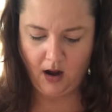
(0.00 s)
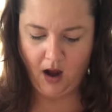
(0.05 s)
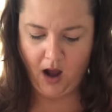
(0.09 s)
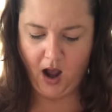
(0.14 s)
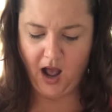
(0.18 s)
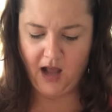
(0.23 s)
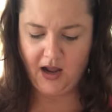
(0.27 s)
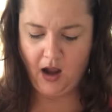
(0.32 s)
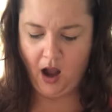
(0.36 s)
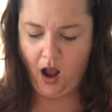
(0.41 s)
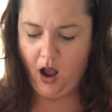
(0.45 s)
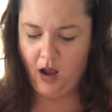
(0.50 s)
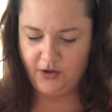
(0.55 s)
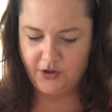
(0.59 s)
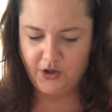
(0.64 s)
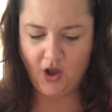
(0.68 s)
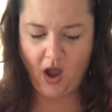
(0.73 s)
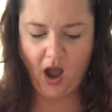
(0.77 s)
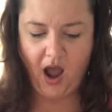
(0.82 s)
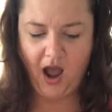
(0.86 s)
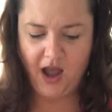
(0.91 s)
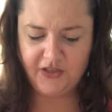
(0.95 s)
I,
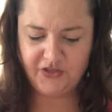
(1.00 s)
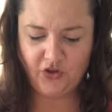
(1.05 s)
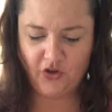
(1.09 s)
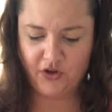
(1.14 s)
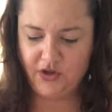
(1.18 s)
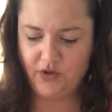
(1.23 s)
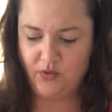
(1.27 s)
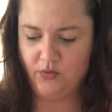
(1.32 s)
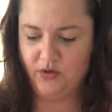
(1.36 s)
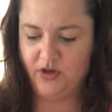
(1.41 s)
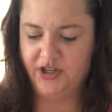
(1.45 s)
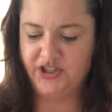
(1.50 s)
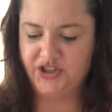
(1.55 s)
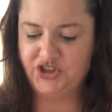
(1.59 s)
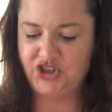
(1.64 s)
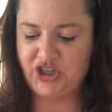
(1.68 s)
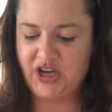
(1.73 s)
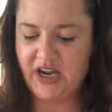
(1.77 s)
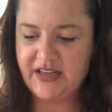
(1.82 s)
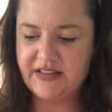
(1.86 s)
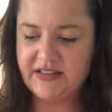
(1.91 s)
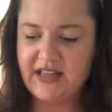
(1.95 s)
you, I thought you were going to
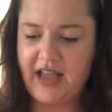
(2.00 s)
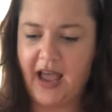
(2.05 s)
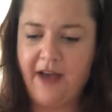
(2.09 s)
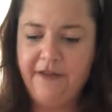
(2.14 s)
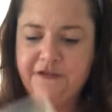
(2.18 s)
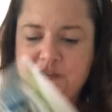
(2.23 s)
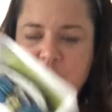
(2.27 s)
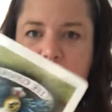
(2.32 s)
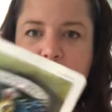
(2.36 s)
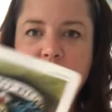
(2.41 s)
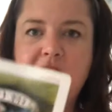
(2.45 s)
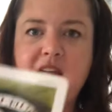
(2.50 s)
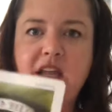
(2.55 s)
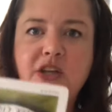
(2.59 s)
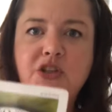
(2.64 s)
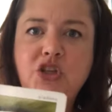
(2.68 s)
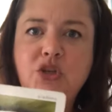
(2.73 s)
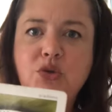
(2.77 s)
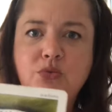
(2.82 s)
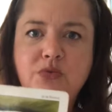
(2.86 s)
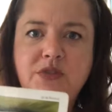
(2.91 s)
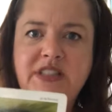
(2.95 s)
chase after me
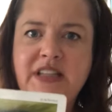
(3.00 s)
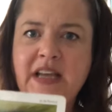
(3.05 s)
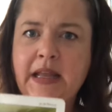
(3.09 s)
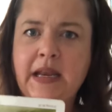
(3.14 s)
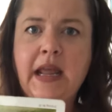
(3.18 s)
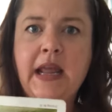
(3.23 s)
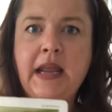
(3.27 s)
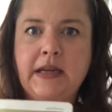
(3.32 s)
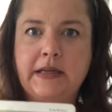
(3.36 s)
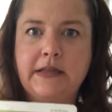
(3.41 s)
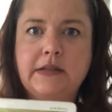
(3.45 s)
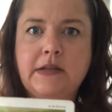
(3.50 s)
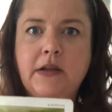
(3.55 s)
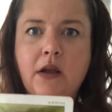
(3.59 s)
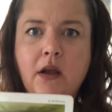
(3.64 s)
and you didn't.